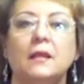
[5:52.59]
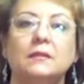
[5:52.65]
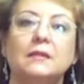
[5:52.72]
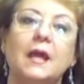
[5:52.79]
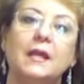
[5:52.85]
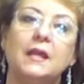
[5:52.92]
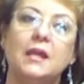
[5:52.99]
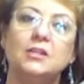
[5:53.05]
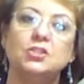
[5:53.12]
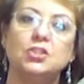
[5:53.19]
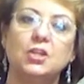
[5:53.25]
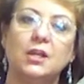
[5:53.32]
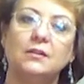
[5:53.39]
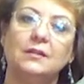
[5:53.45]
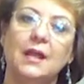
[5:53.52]
Like I
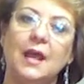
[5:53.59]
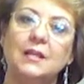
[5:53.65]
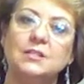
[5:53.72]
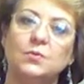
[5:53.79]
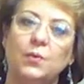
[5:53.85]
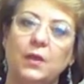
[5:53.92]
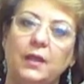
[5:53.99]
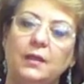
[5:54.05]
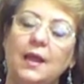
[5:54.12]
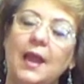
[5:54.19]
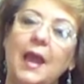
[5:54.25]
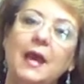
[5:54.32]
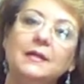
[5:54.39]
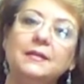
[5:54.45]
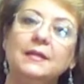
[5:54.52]
shared last week, I
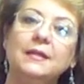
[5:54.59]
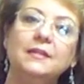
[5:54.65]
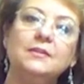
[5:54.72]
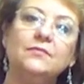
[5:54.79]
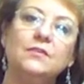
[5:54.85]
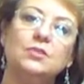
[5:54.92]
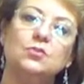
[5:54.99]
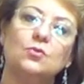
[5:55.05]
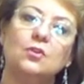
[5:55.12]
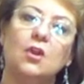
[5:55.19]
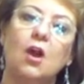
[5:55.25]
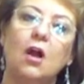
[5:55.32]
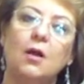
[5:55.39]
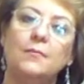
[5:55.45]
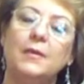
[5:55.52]
had an individual
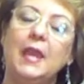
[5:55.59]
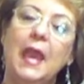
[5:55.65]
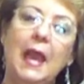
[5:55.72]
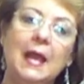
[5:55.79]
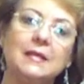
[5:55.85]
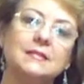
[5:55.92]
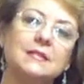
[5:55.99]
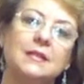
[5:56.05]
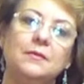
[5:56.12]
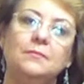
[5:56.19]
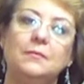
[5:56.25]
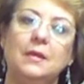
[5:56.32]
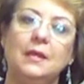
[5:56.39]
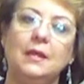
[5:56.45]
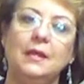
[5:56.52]
call me asking
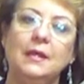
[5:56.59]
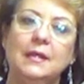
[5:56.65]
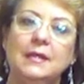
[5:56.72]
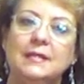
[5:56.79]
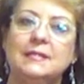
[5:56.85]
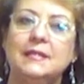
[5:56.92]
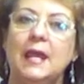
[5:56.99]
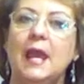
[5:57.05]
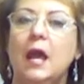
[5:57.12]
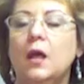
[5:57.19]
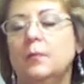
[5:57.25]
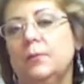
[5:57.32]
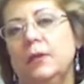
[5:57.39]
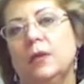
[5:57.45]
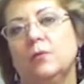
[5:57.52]
me to
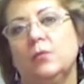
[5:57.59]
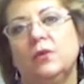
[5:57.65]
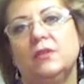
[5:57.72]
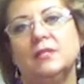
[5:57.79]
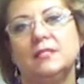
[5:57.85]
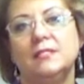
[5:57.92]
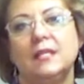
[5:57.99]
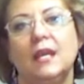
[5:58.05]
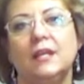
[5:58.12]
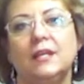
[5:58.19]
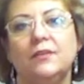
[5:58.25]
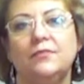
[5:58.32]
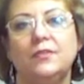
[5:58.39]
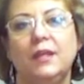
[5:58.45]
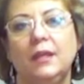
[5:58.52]
help him with his
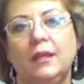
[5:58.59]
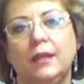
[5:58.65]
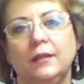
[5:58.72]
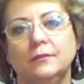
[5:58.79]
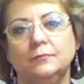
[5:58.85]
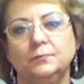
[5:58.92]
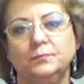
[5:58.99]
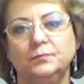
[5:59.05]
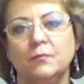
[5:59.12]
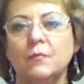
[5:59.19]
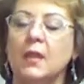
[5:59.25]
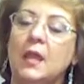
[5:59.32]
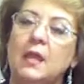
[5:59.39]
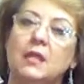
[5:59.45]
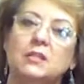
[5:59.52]
negative thinking.
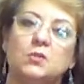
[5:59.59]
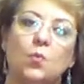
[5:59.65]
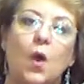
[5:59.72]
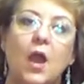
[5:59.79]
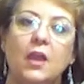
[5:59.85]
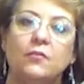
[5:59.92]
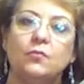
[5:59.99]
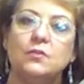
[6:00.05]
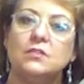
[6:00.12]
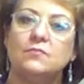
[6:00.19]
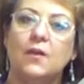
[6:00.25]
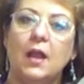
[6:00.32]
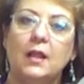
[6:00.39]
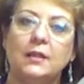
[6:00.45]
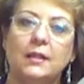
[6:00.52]
His wife was
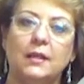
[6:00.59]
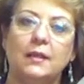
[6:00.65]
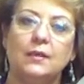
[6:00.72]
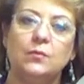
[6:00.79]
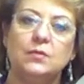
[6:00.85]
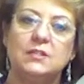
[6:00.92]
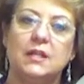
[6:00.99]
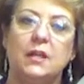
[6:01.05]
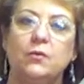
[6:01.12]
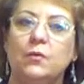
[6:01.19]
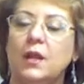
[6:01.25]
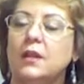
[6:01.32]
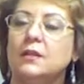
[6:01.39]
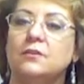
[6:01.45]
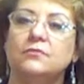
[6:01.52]
filing, it was getting
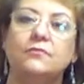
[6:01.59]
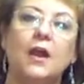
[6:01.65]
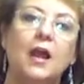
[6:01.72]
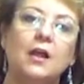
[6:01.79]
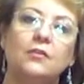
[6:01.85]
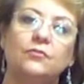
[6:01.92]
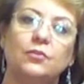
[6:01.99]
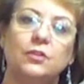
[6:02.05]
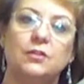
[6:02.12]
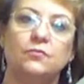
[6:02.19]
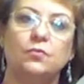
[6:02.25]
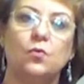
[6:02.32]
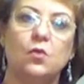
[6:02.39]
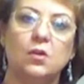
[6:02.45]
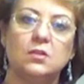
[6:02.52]
ready to file for
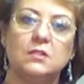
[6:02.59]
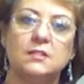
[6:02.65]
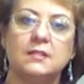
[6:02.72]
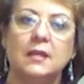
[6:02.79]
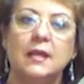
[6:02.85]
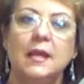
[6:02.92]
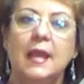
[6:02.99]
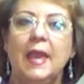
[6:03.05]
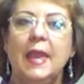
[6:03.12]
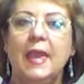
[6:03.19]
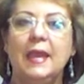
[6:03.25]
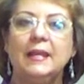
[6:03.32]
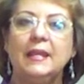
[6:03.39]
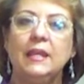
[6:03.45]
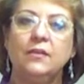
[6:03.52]
divorce,
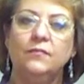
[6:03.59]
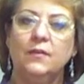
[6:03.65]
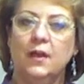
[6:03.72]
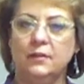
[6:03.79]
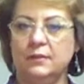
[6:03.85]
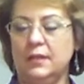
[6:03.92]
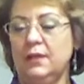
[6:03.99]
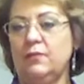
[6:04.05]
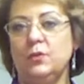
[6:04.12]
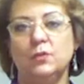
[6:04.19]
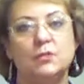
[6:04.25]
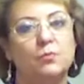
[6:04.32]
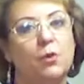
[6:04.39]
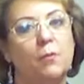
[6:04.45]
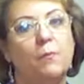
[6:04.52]
and he felt that if he
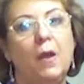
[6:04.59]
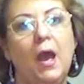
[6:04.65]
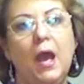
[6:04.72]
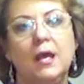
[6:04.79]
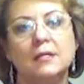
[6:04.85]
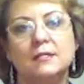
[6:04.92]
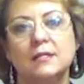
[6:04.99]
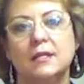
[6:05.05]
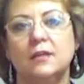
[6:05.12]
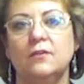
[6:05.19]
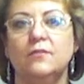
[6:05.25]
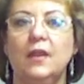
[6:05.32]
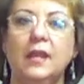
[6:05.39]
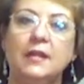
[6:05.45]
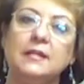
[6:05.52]
was more
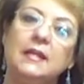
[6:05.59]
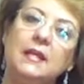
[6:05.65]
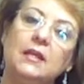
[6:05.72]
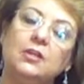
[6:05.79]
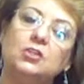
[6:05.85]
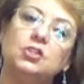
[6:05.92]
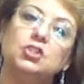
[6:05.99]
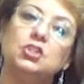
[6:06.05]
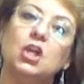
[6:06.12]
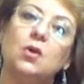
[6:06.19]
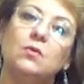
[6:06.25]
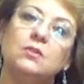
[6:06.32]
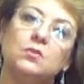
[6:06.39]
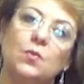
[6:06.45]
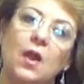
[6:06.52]
positive and he could
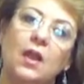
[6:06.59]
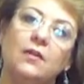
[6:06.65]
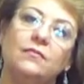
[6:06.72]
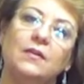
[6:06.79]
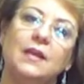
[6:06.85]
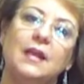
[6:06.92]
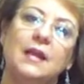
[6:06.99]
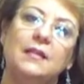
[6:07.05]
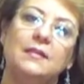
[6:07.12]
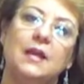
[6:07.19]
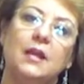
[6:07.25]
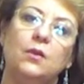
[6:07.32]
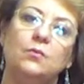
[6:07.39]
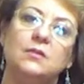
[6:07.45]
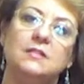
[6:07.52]
show his wife
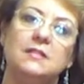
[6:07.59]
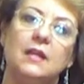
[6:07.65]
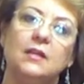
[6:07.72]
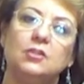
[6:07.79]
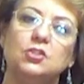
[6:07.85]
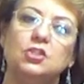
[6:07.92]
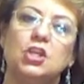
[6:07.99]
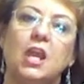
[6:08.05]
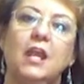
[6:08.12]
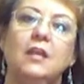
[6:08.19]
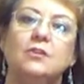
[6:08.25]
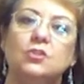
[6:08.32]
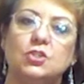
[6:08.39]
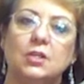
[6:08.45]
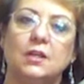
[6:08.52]
that he was
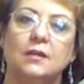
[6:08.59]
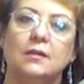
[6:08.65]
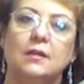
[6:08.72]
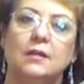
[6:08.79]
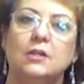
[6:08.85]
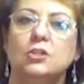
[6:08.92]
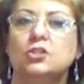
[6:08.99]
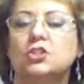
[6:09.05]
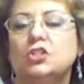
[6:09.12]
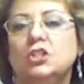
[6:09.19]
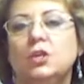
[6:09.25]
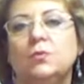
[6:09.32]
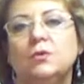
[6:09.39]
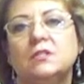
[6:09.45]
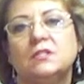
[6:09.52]
changing,
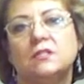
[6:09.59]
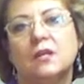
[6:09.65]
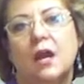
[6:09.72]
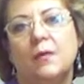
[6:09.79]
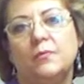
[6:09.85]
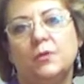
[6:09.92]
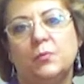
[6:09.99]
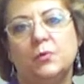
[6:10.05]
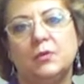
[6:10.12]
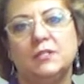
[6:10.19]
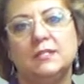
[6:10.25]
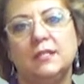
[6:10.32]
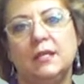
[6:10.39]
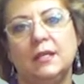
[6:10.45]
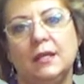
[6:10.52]
she would stop the
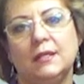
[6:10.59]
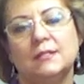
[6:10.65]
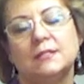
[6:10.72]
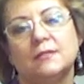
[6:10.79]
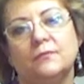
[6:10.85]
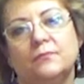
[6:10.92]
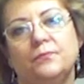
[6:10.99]
proceedings.